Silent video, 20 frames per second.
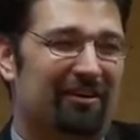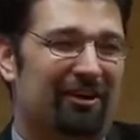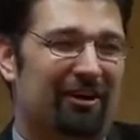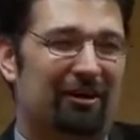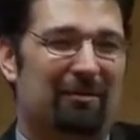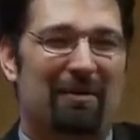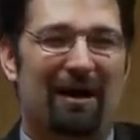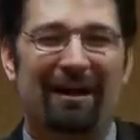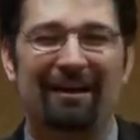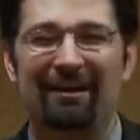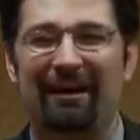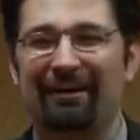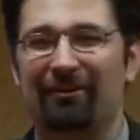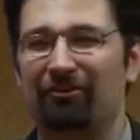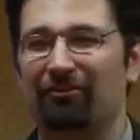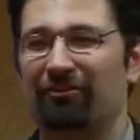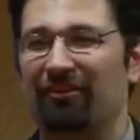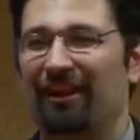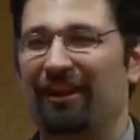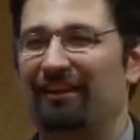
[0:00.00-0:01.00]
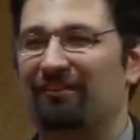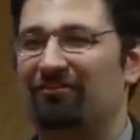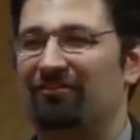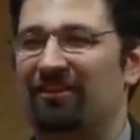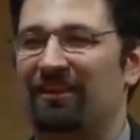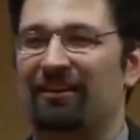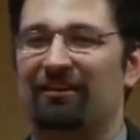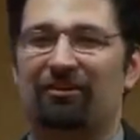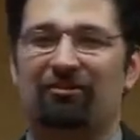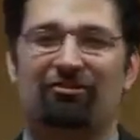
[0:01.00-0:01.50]
I don't
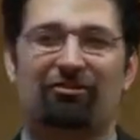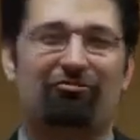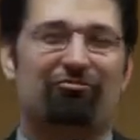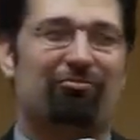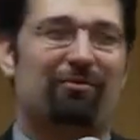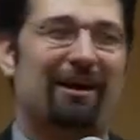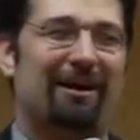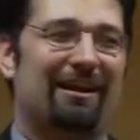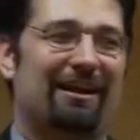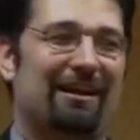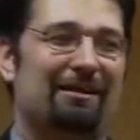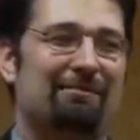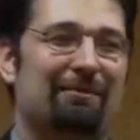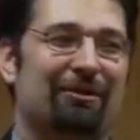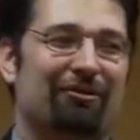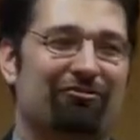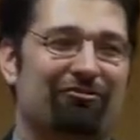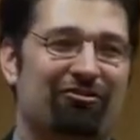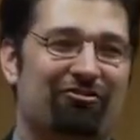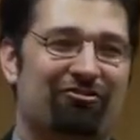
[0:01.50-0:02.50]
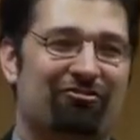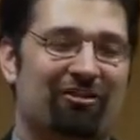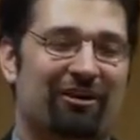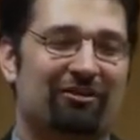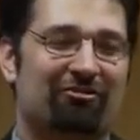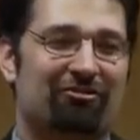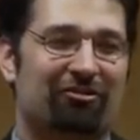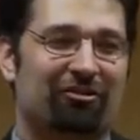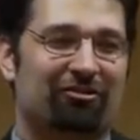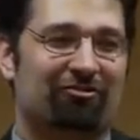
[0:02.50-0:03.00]
tend to just write emails to
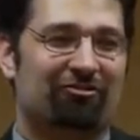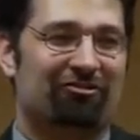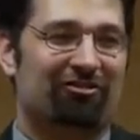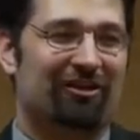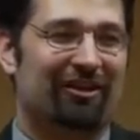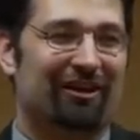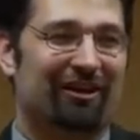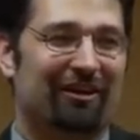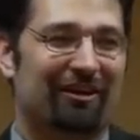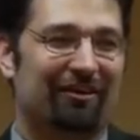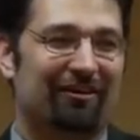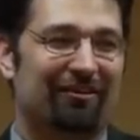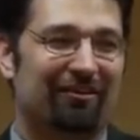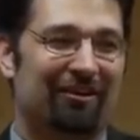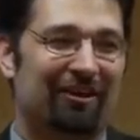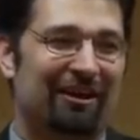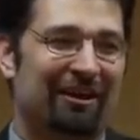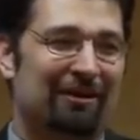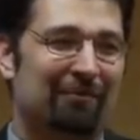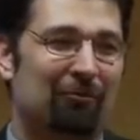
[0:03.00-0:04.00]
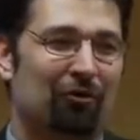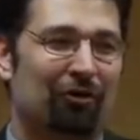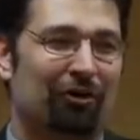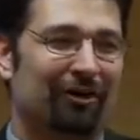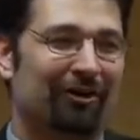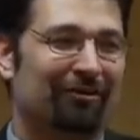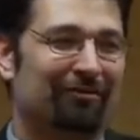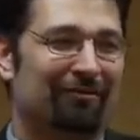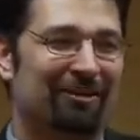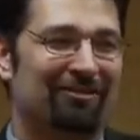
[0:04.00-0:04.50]
strangers
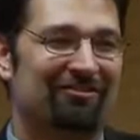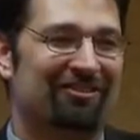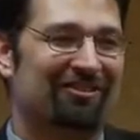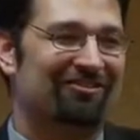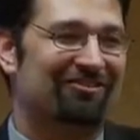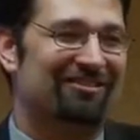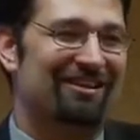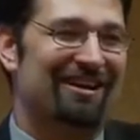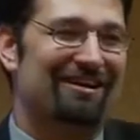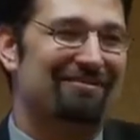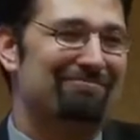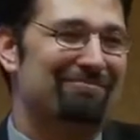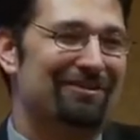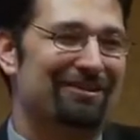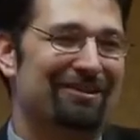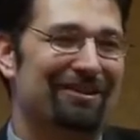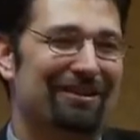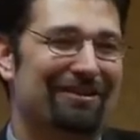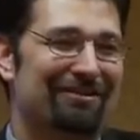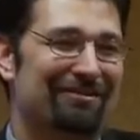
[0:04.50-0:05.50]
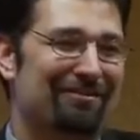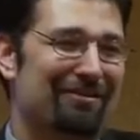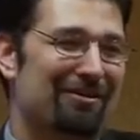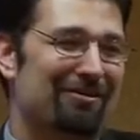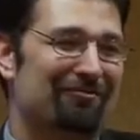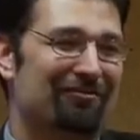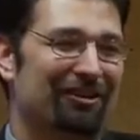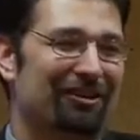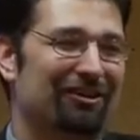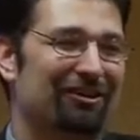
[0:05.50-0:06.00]
anymore, because that's not been
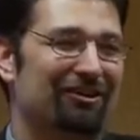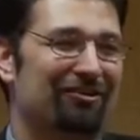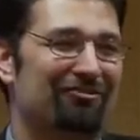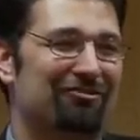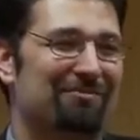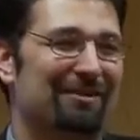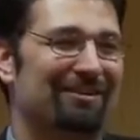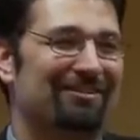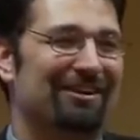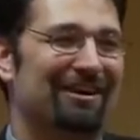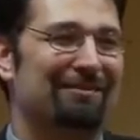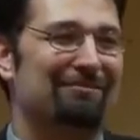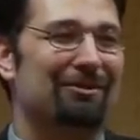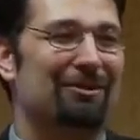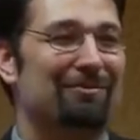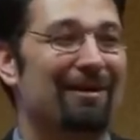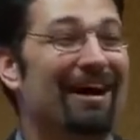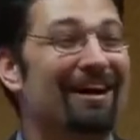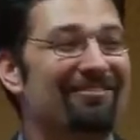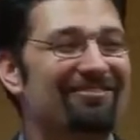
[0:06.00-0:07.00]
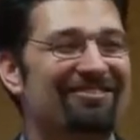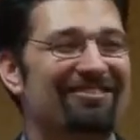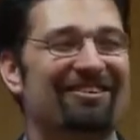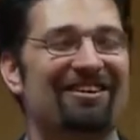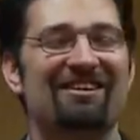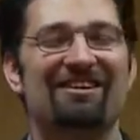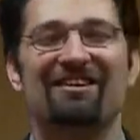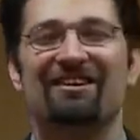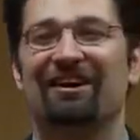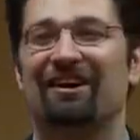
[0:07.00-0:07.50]
a very good use of my time in the past.
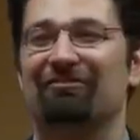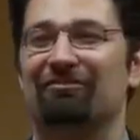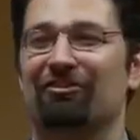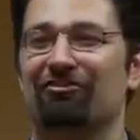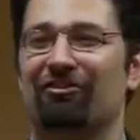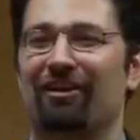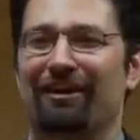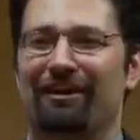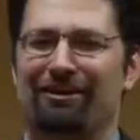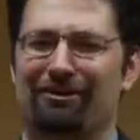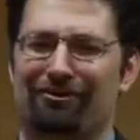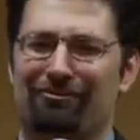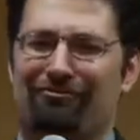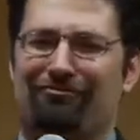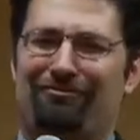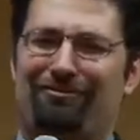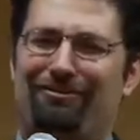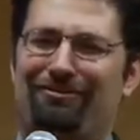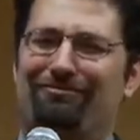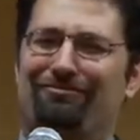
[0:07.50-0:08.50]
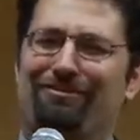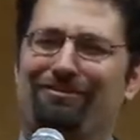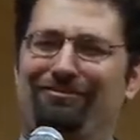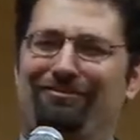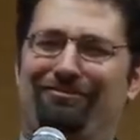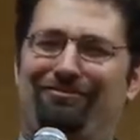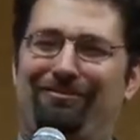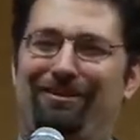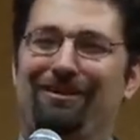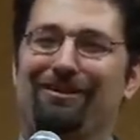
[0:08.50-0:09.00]
I'm just like, here's all the
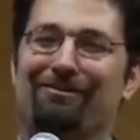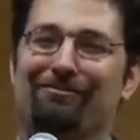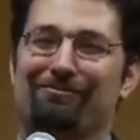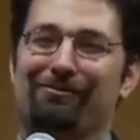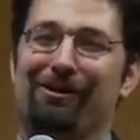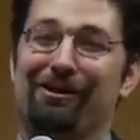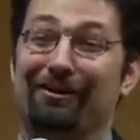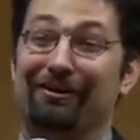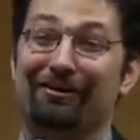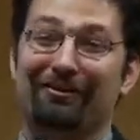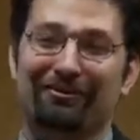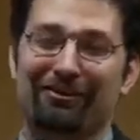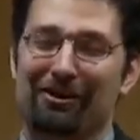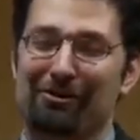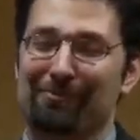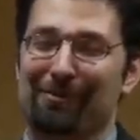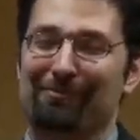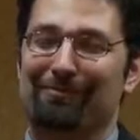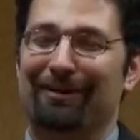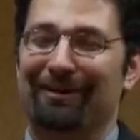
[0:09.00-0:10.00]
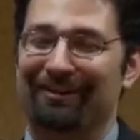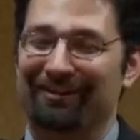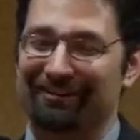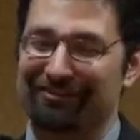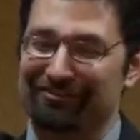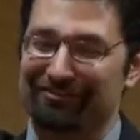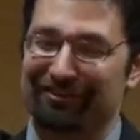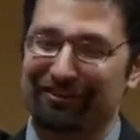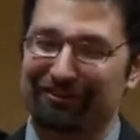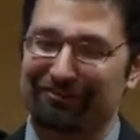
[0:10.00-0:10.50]
reasons why you're wrong. You don't know me, but
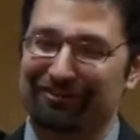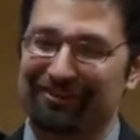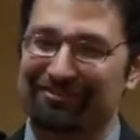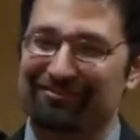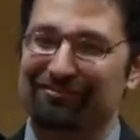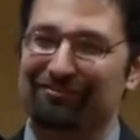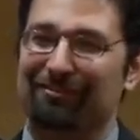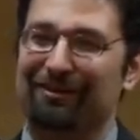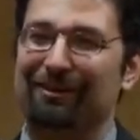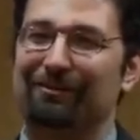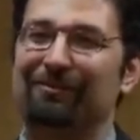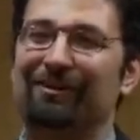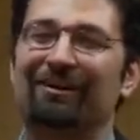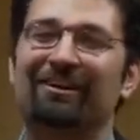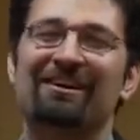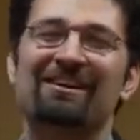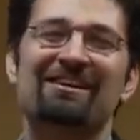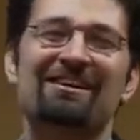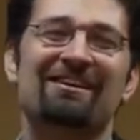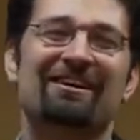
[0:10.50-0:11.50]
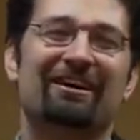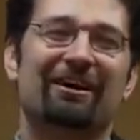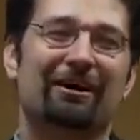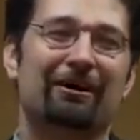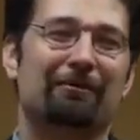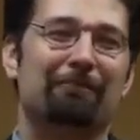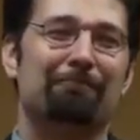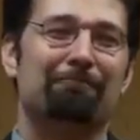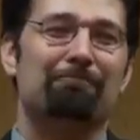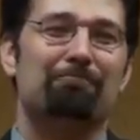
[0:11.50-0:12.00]
here's all the reasons why you're
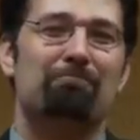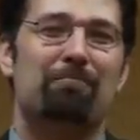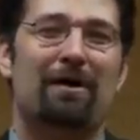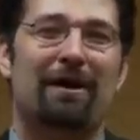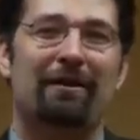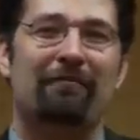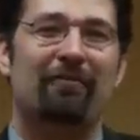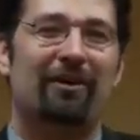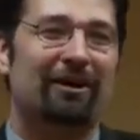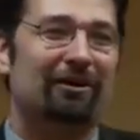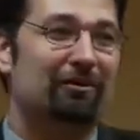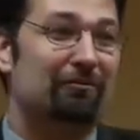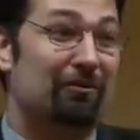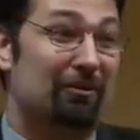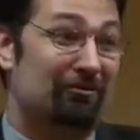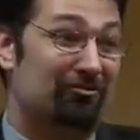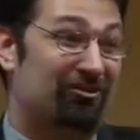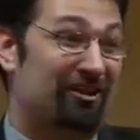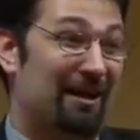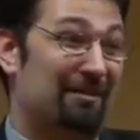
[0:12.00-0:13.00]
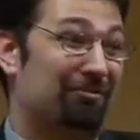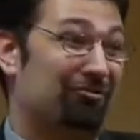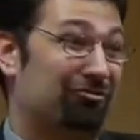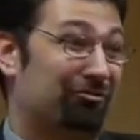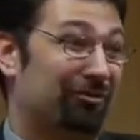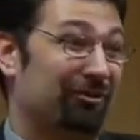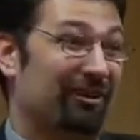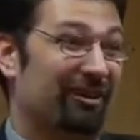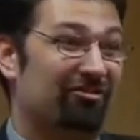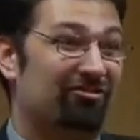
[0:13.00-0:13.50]
wrong. But if I could establish
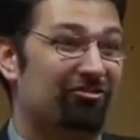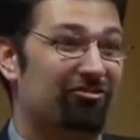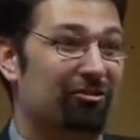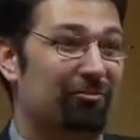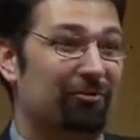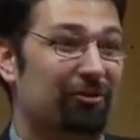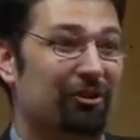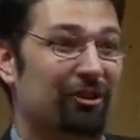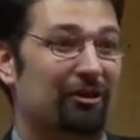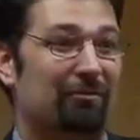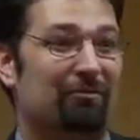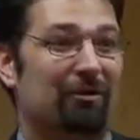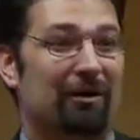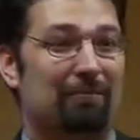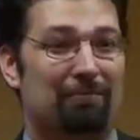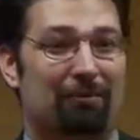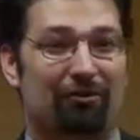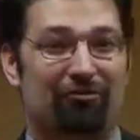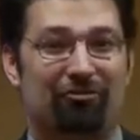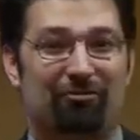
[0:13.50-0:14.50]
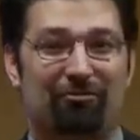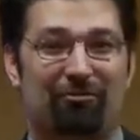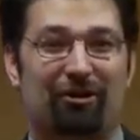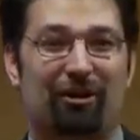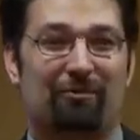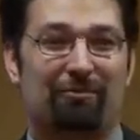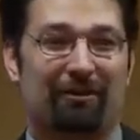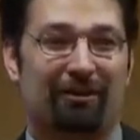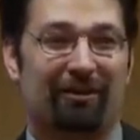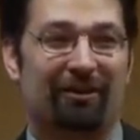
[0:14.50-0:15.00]
a relationship with them where I built some
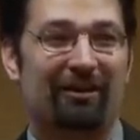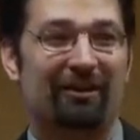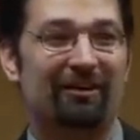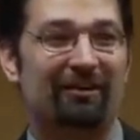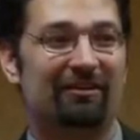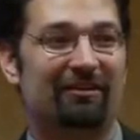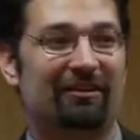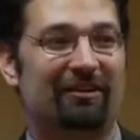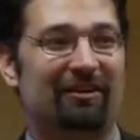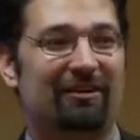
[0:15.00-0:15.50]
credibility,